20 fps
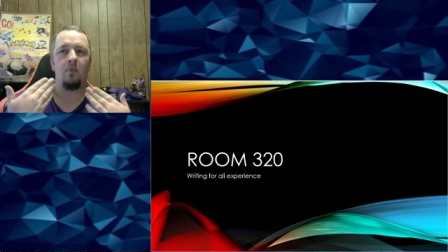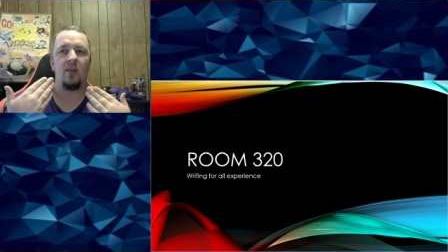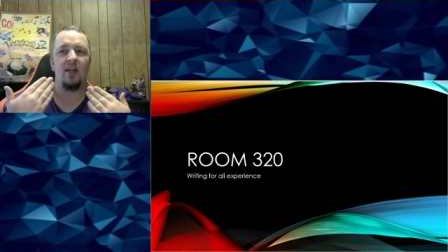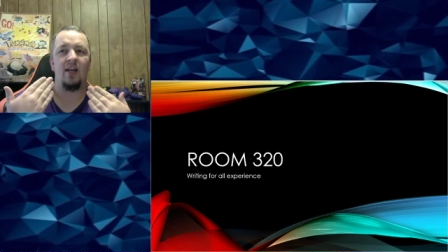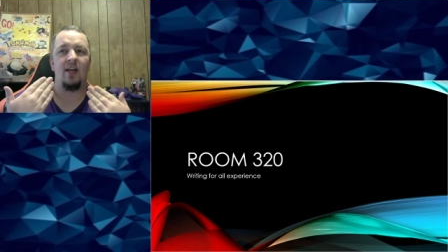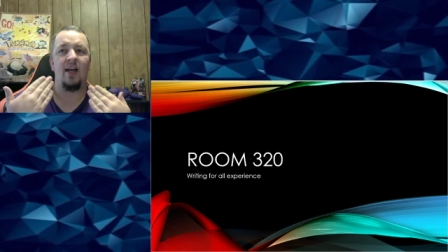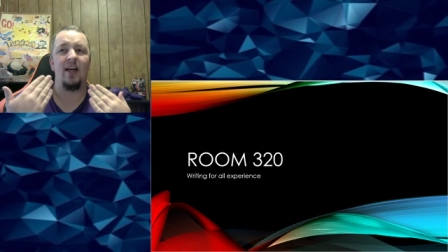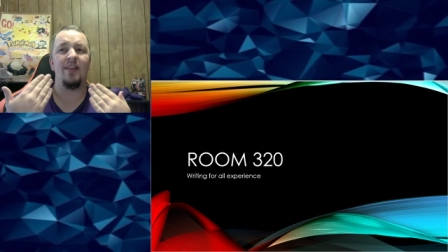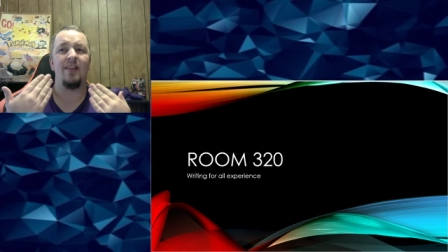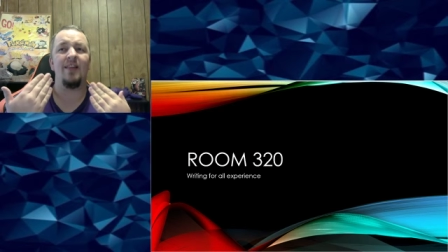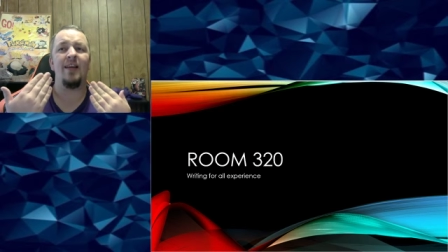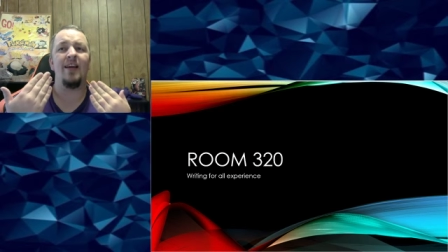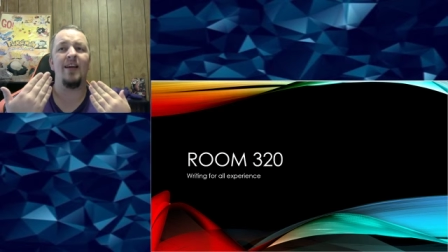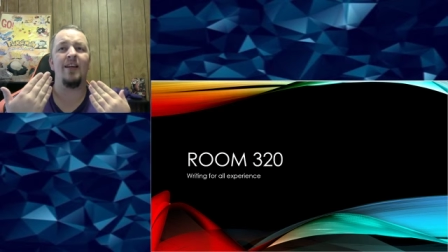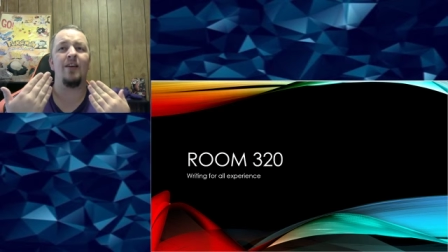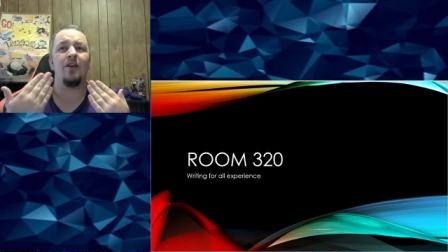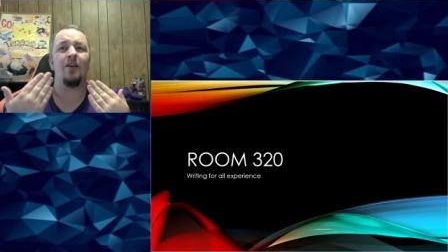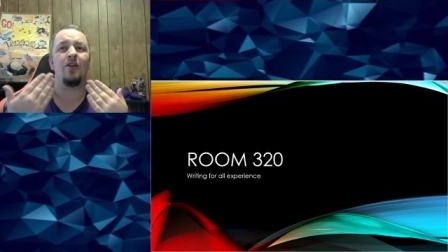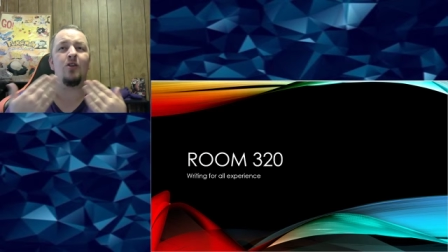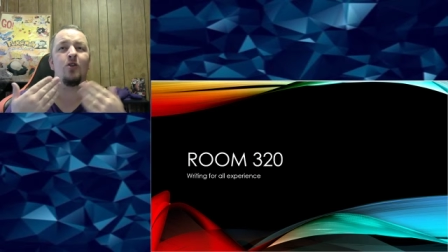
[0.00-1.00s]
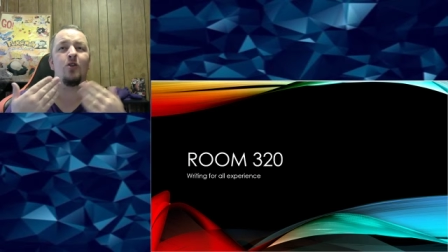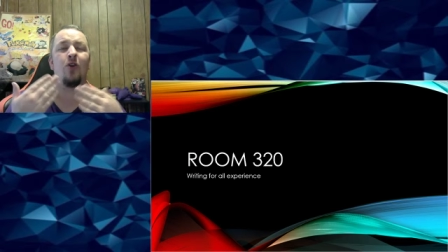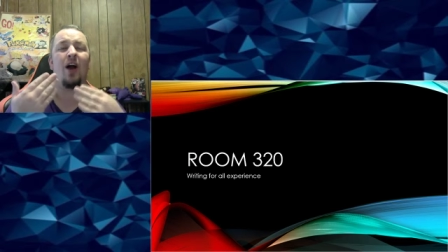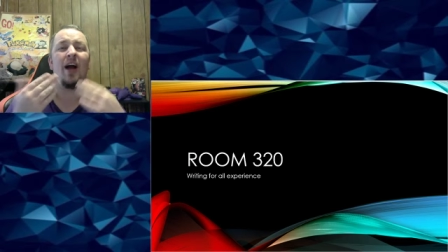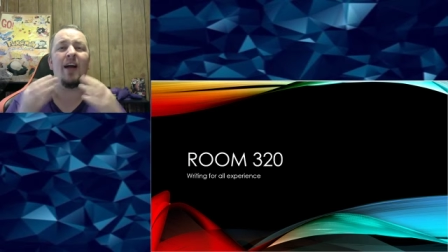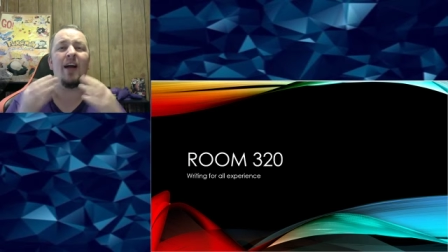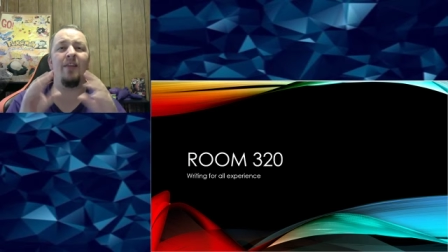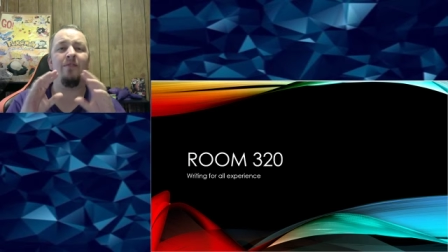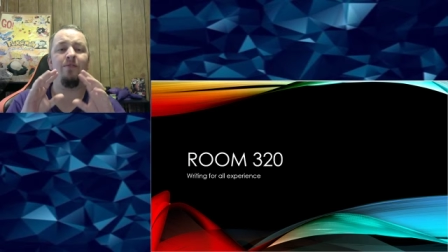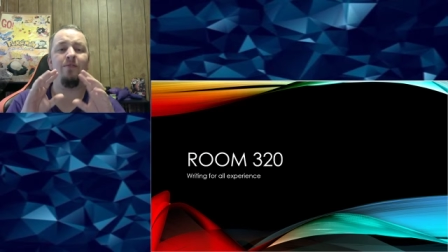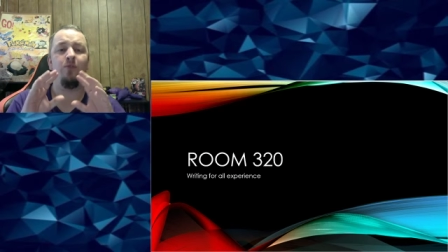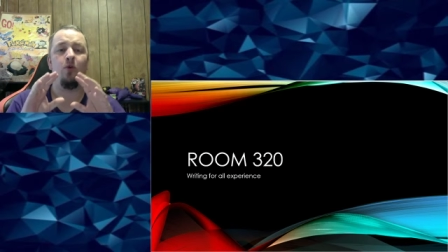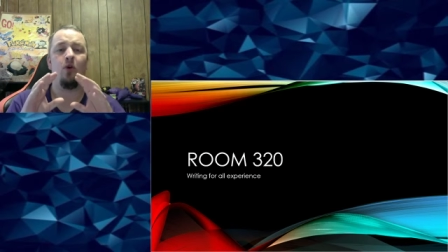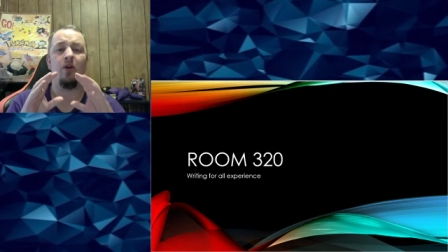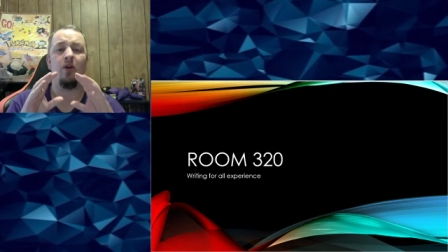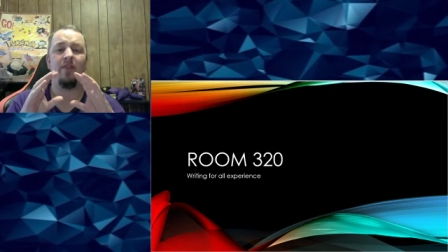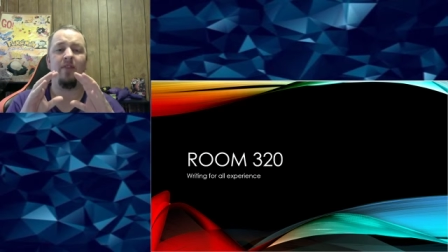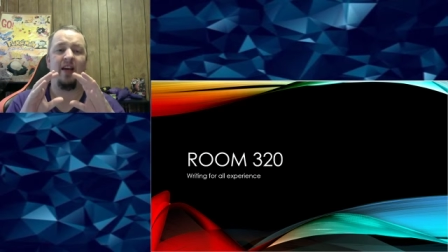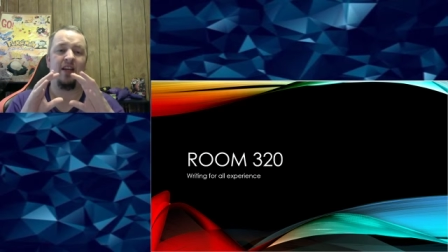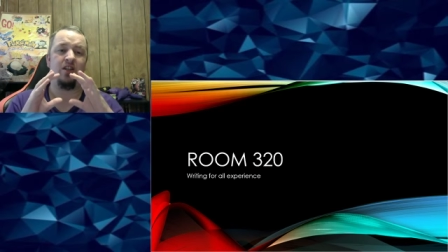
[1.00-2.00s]
and then try and
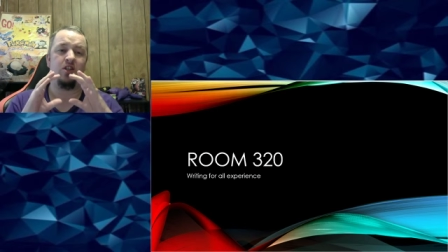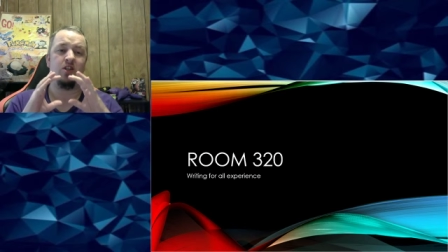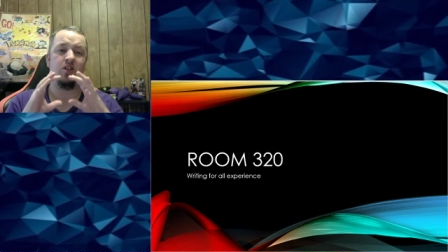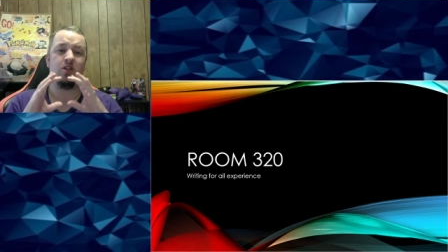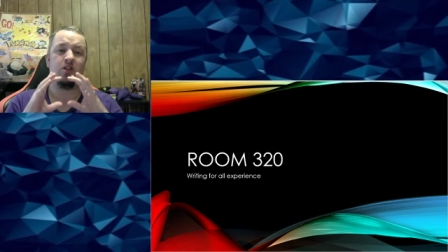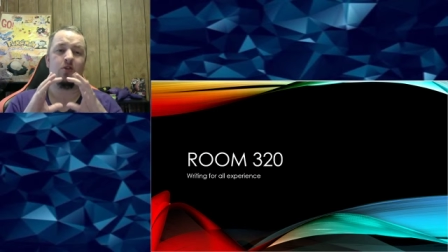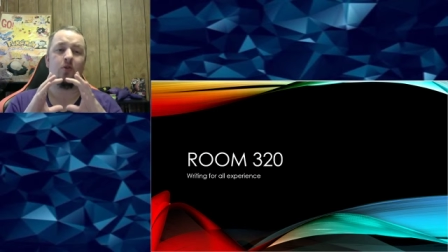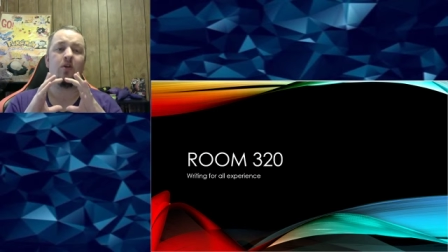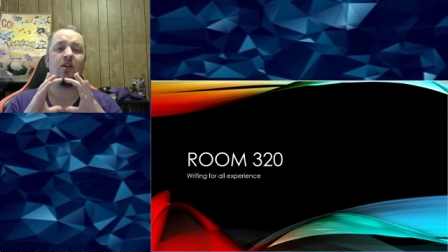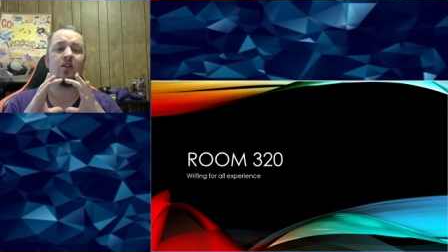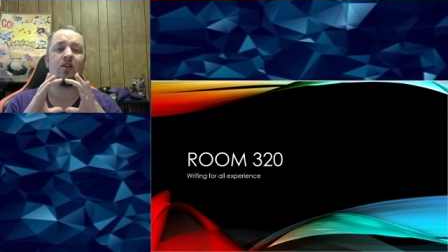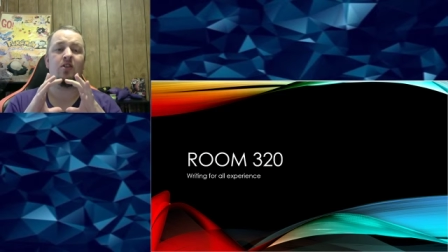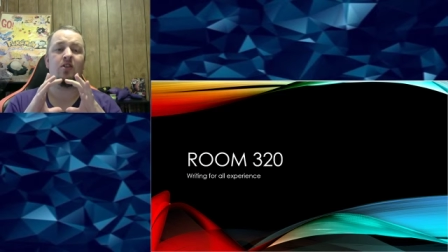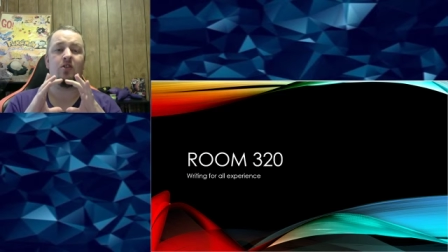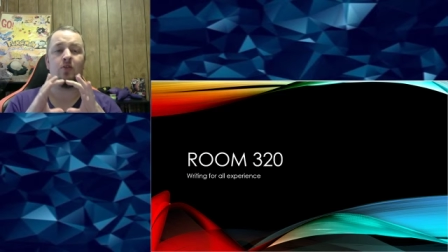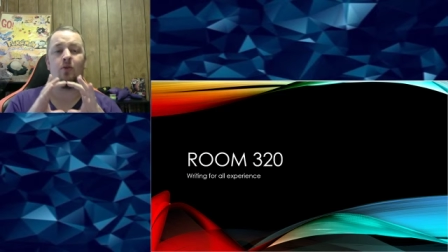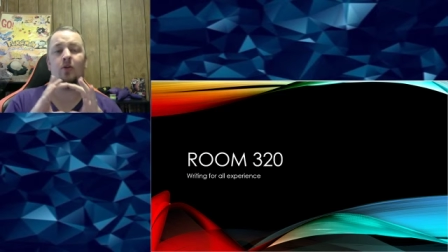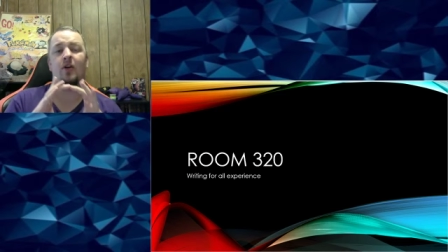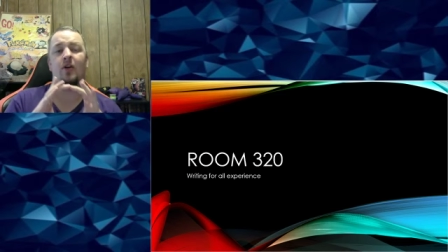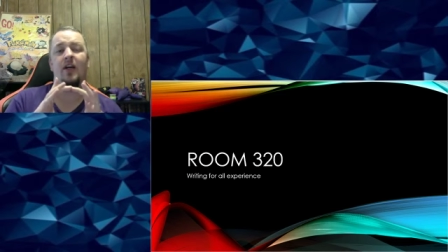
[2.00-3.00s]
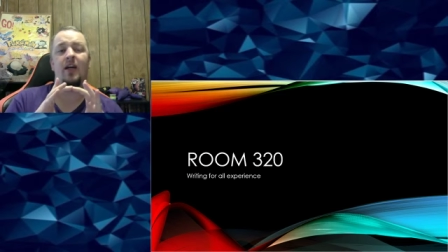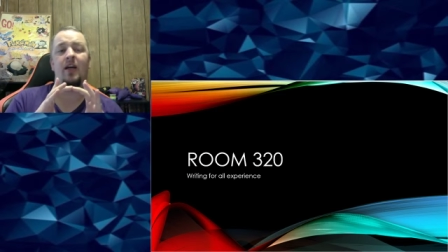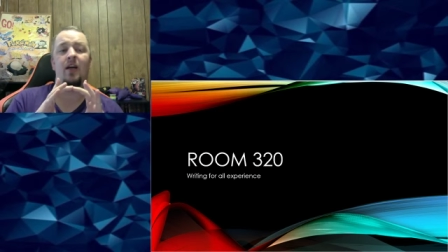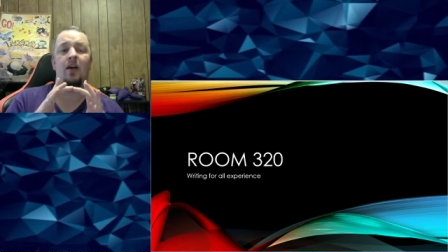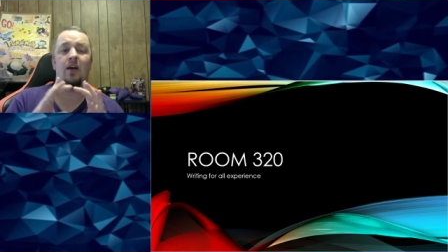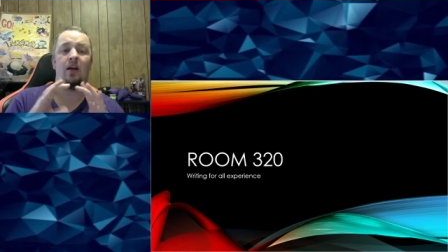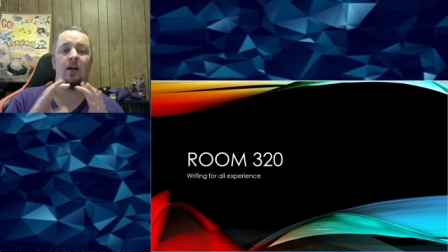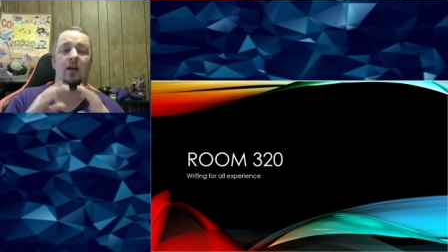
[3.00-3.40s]
form a short story